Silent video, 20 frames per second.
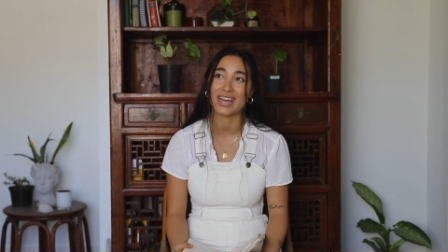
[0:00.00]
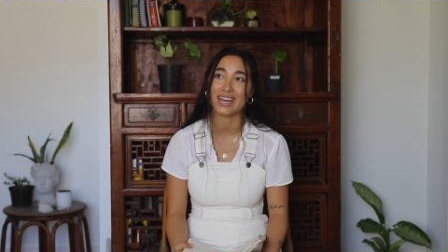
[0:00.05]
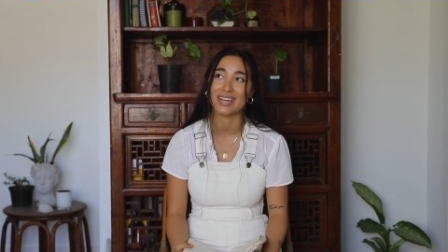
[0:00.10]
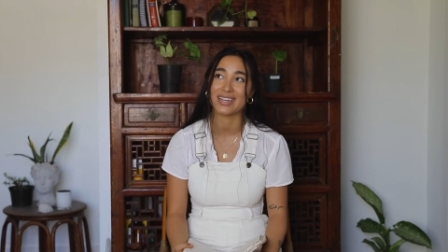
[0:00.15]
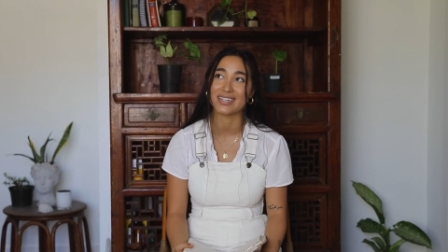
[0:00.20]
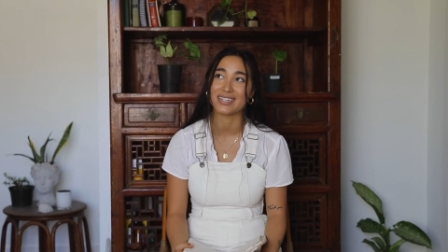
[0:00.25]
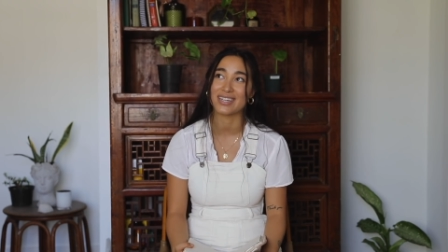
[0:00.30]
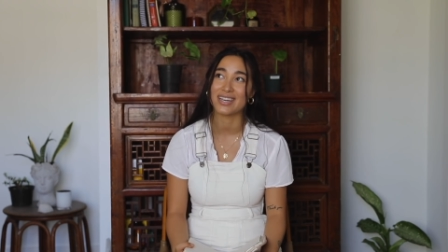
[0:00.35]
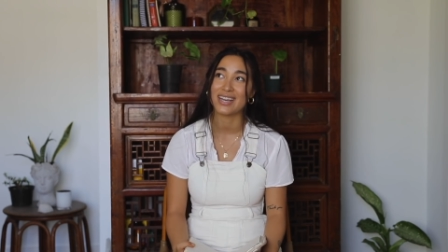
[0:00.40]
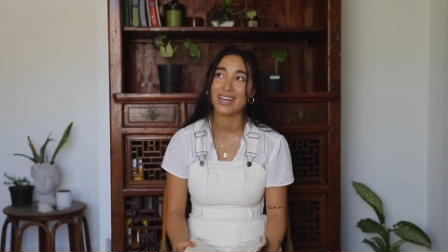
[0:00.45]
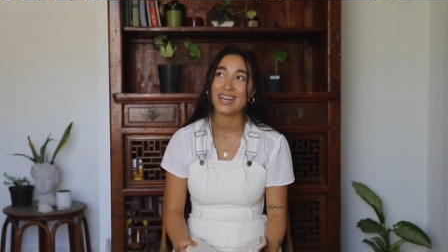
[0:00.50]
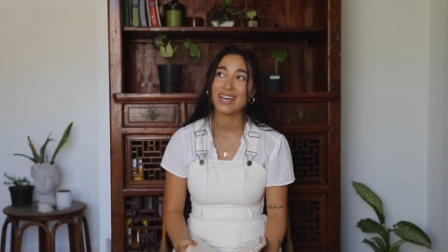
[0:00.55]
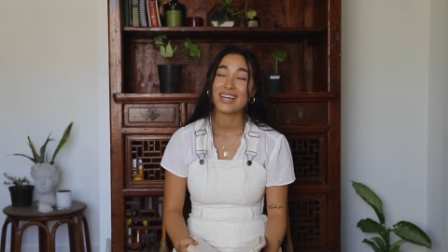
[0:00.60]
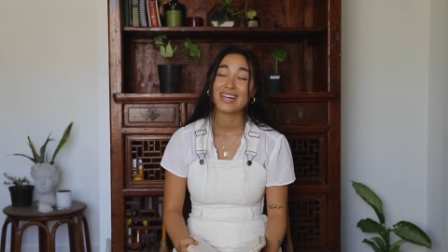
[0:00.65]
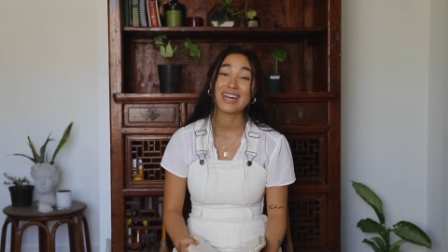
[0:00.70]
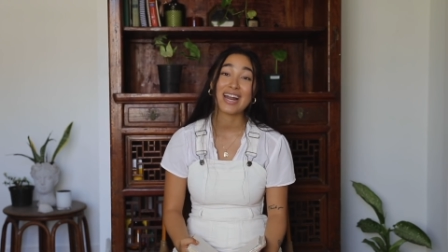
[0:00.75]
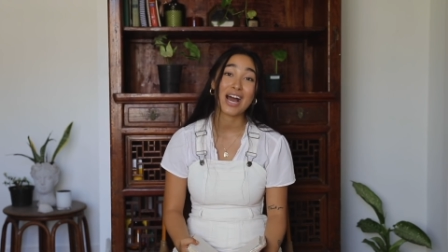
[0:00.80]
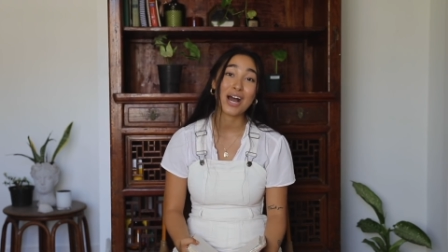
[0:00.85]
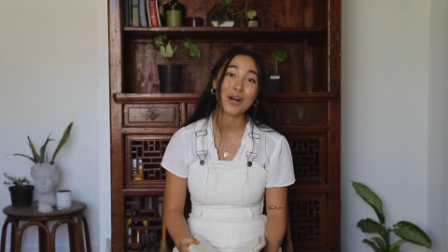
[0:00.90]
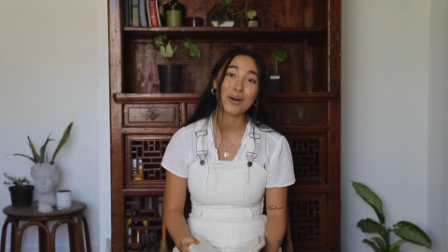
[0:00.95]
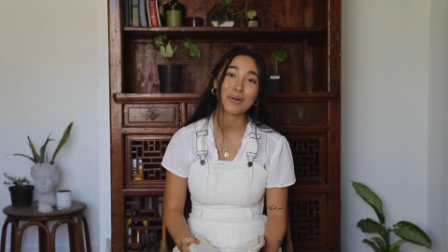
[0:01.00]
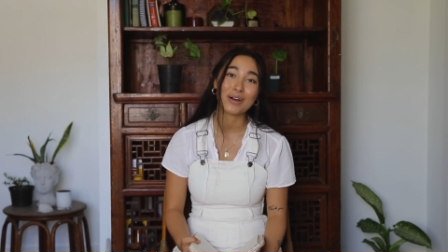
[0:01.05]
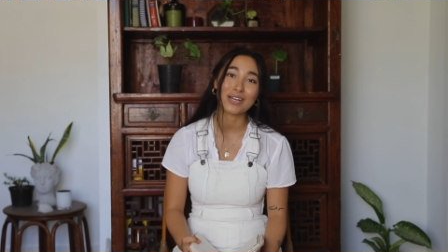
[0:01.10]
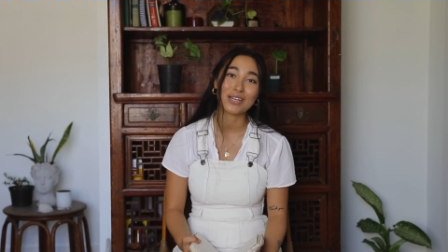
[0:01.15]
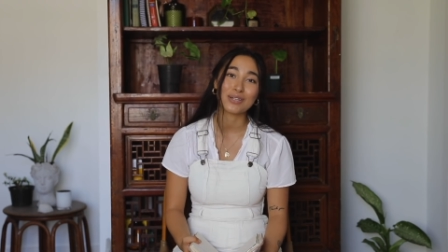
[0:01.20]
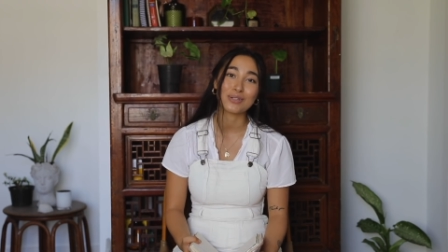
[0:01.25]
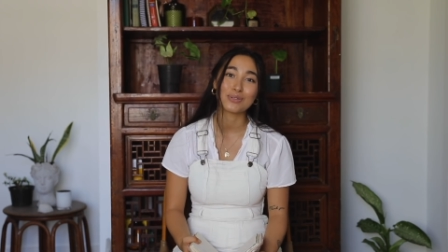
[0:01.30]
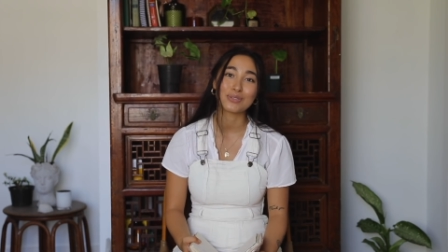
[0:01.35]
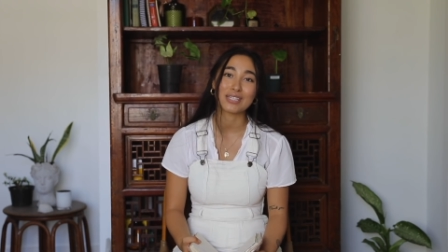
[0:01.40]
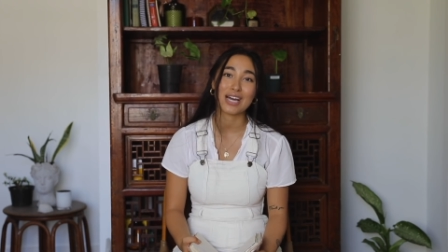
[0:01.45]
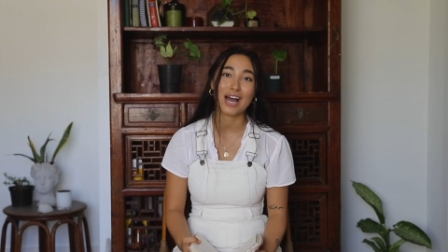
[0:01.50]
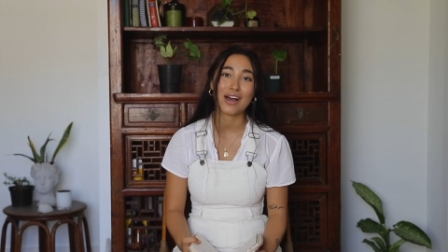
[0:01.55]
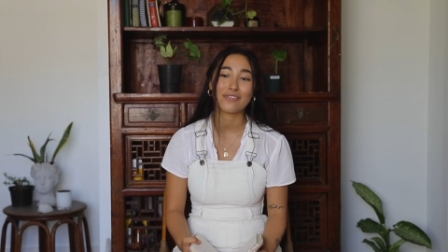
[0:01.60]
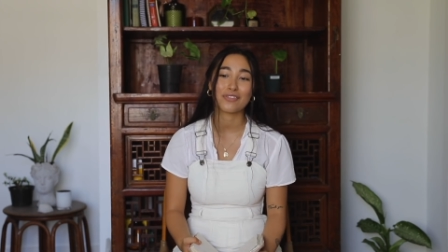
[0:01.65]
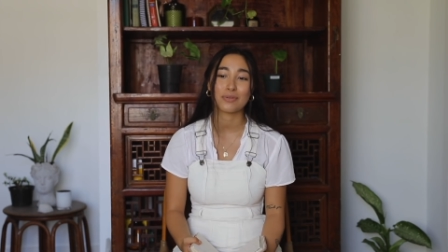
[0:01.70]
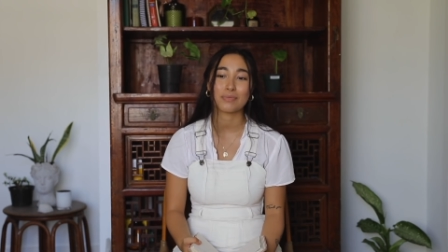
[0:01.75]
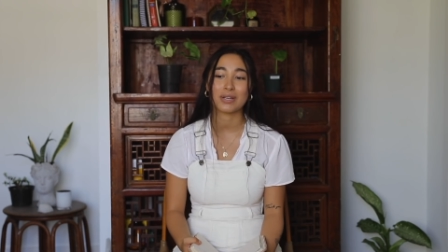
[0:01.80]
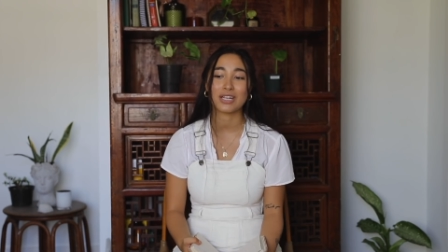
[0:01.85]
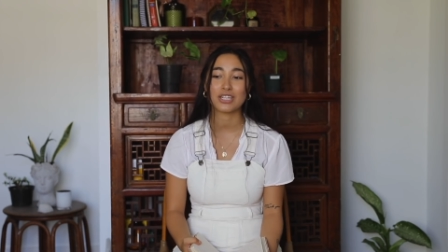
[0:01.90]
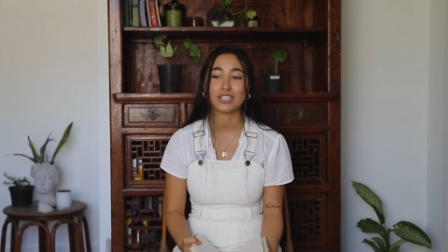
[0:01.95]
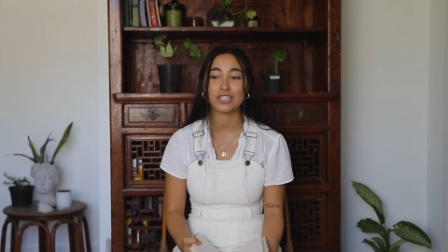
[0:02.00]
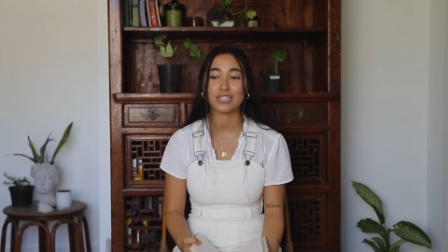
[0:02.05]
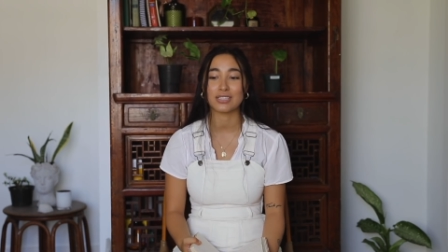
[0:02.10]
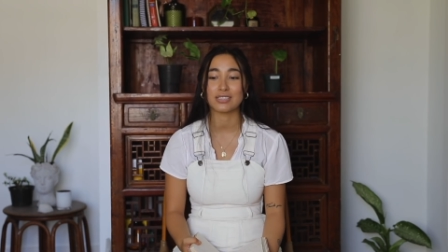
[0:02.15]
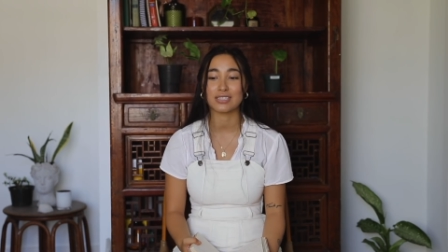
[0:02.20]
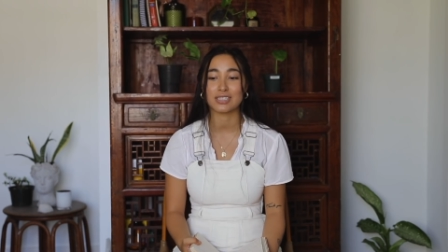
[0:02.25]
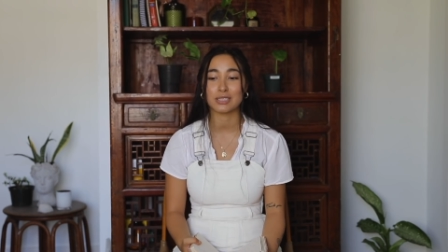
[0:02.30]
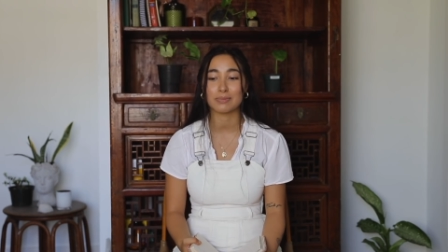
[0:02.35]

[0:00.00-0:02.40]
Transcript: And now I use affirmations,